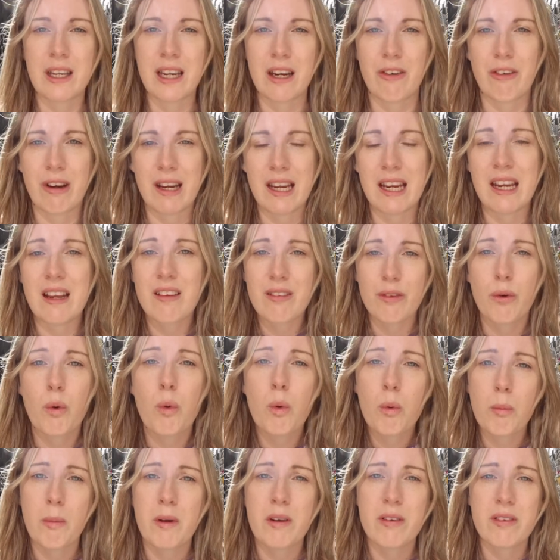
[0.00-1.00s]
year, it is
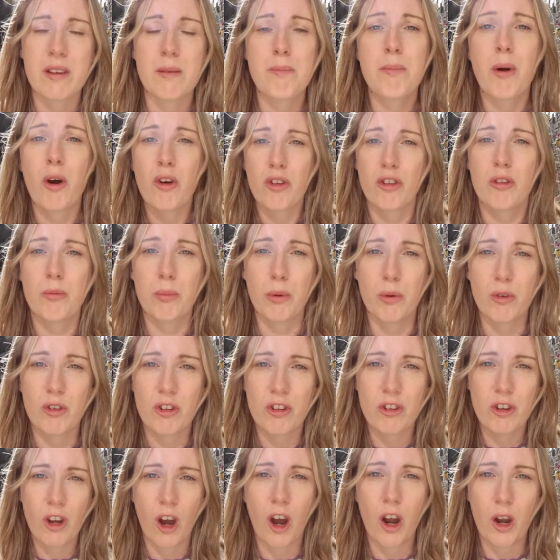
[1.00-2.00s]
almost impossible
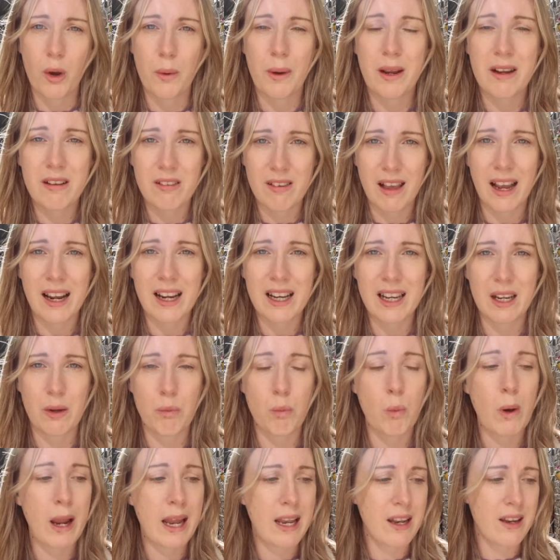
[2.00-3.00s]
to know exactly
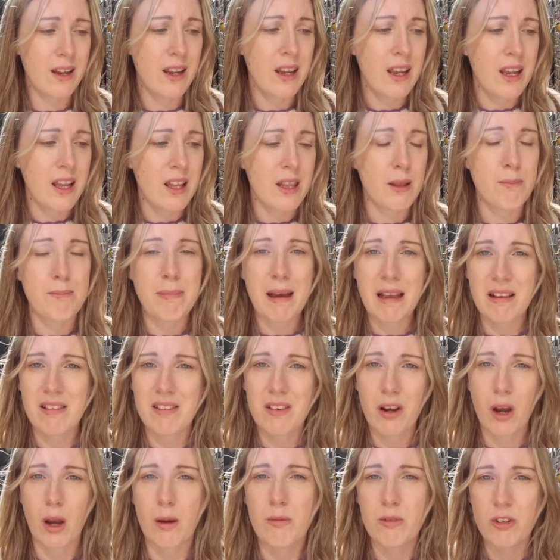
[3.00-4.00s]
when the
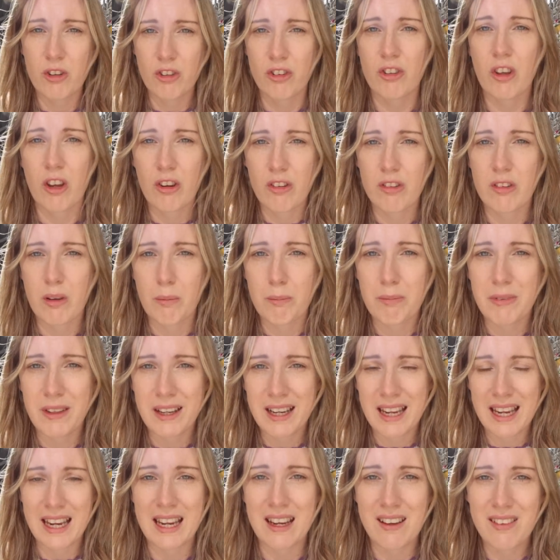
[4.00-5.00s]
best time to sow
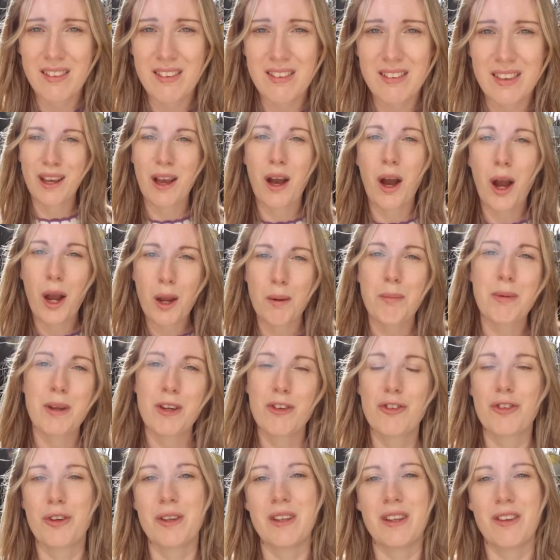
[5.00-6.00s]
something is. Hope
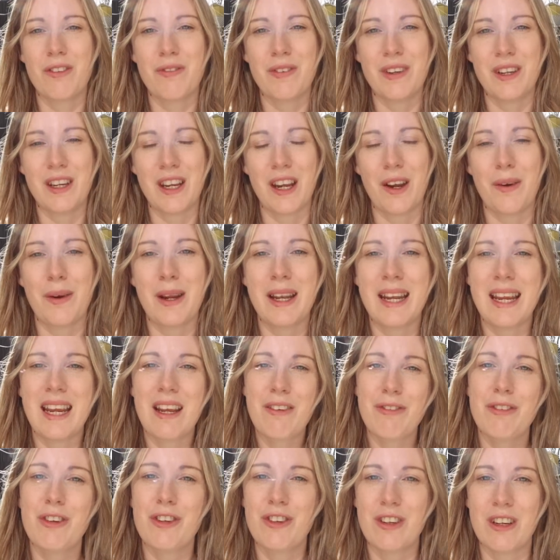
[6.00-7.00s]
you enjoyed this video, and
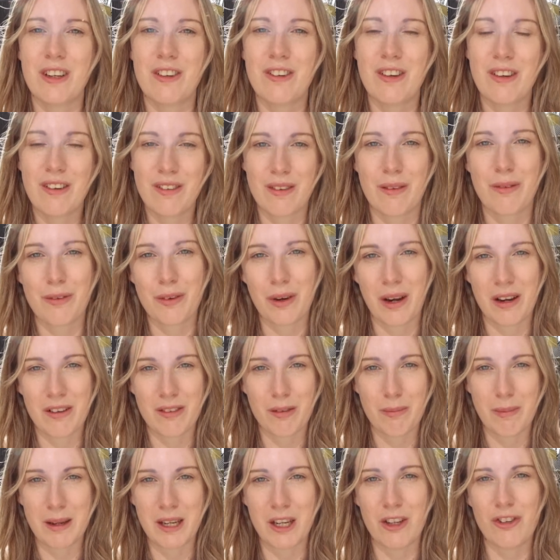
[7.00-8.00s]
if you did, do subscribe
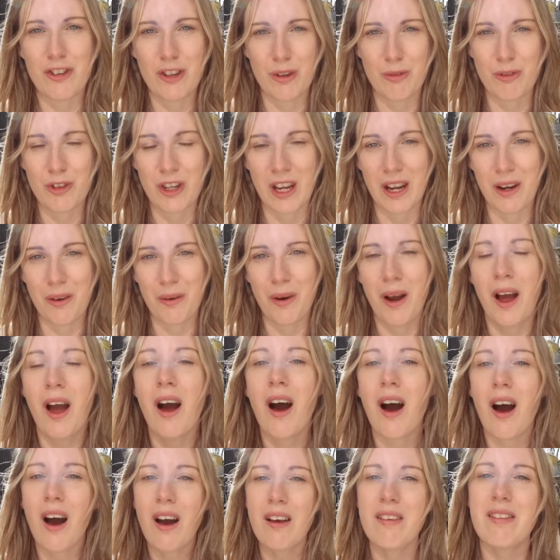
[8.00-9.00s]
to my YouTube channel.
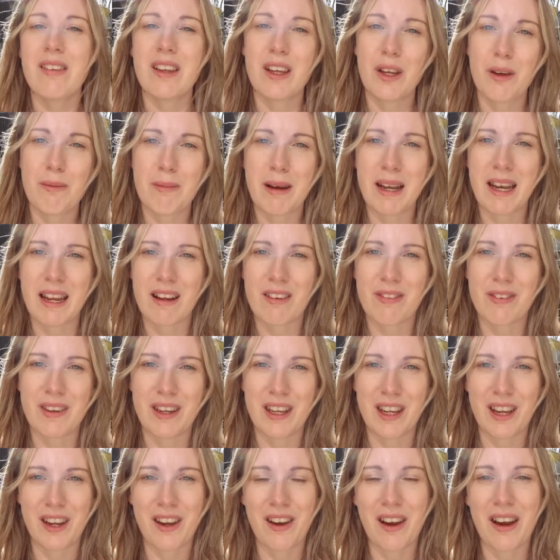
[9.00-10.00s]
I'll see you in my next
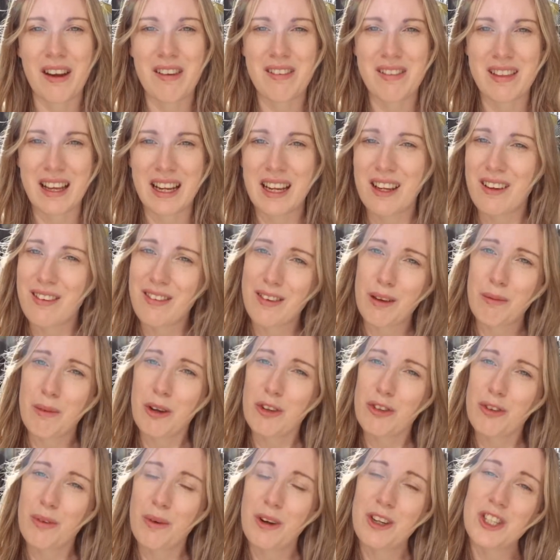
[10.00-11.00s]
video, guys. Thank you so
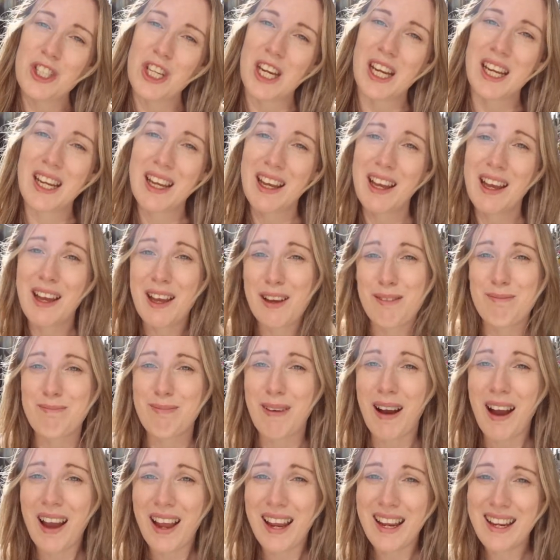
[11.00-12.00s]
much for watching.
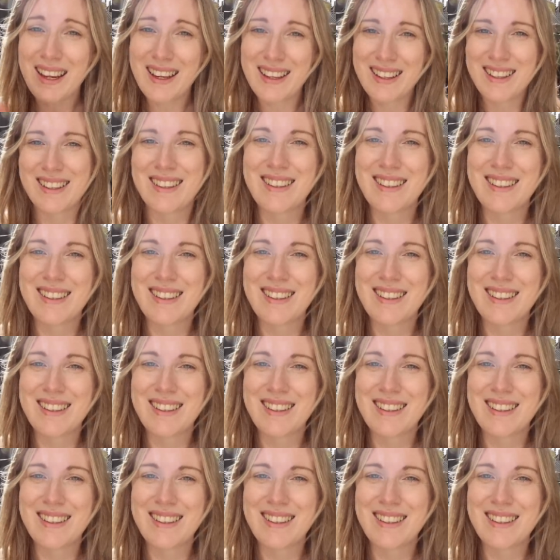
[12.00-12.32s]
Bye!